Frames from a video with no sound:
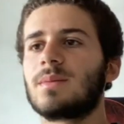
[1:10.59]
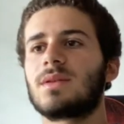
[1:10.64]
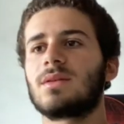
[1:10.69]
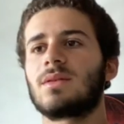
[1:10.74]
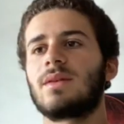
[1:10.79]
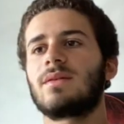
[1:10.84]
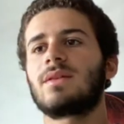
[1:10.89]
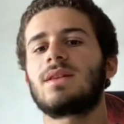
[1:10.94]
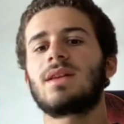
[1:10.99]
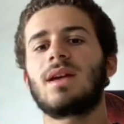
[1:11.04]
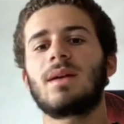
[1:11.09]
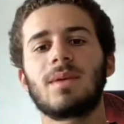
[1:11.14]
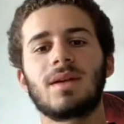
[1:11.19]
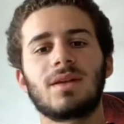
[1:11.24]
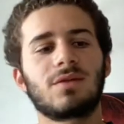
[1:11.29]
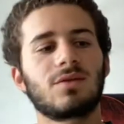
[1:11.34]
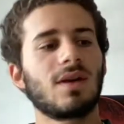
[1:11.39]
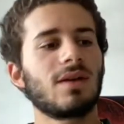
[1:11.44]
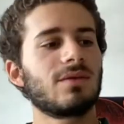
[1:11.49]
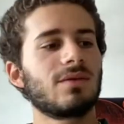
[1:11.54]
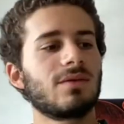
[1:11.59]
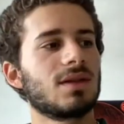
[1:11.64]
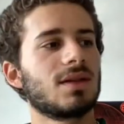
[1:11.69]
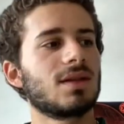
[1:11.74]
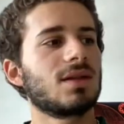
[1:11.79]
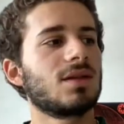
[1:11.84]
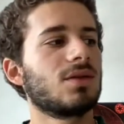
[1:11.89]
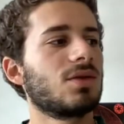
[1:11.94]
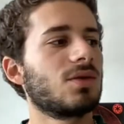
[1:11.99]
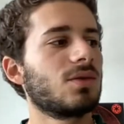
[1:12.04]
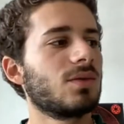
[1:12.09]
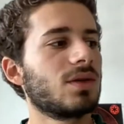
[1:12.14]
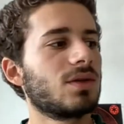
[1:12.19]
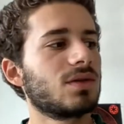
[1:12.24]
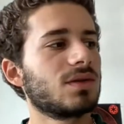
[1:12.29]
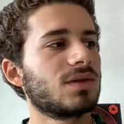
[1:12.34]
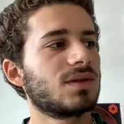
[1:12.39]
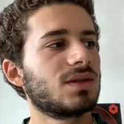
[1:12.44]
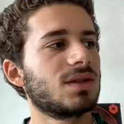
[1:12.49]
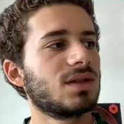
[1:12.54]
So every time I traveled, we
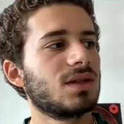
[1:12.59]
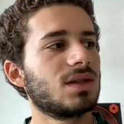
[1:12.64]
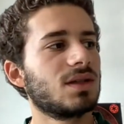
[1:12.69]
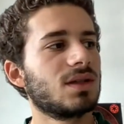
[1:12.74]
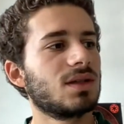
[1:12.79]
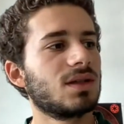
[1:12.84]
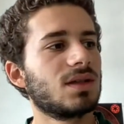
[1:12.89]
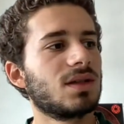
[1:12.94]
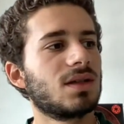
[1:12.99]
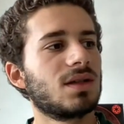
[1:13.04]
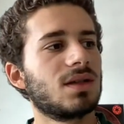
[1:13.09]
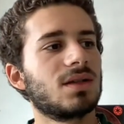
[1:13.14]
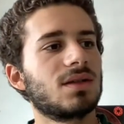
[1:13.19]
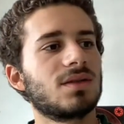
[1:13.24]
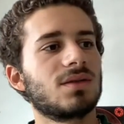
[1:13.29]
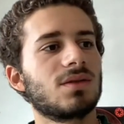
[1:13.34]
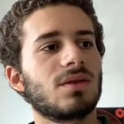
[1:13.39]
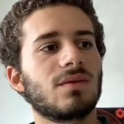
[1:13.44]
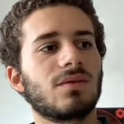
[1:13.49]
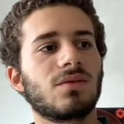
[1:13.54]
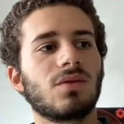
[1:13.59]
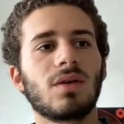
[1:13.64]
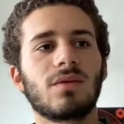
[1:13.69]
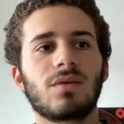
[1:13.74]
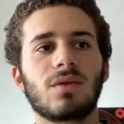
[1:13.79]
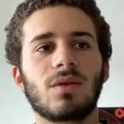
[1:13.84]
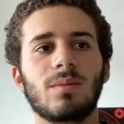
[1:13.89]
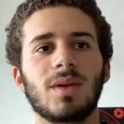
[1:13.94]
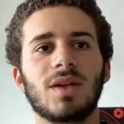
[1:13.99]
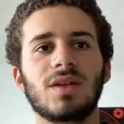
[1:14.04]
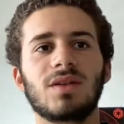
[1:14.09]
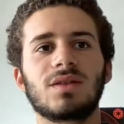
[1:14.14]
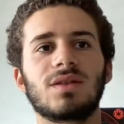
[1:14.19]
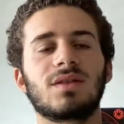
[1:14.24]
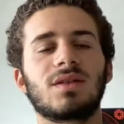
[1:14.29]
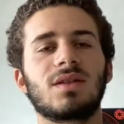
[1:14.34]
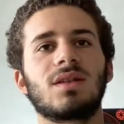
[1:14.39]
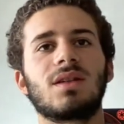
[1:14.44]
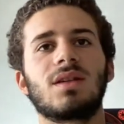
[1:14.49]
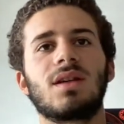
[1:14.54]
could see sort of rock
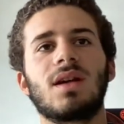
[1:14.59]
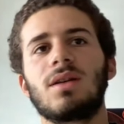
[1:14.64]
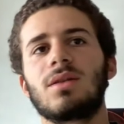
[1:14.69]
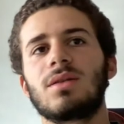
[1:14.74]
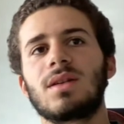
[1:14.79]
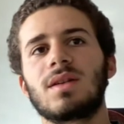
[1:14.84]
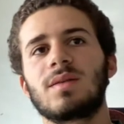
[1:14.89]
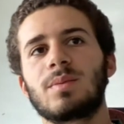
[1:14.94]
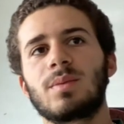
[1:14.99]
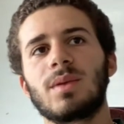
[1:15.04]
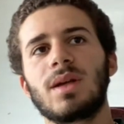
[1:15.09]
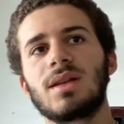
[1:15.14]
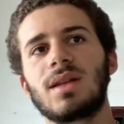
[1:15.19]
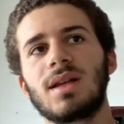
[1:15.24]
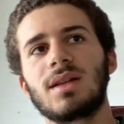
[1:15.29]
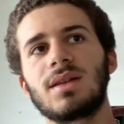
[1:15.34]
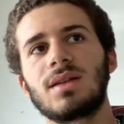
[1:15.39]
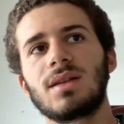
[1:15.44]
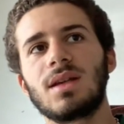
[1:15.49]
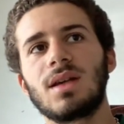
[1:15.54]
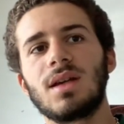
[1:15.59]
formations, and I could explain that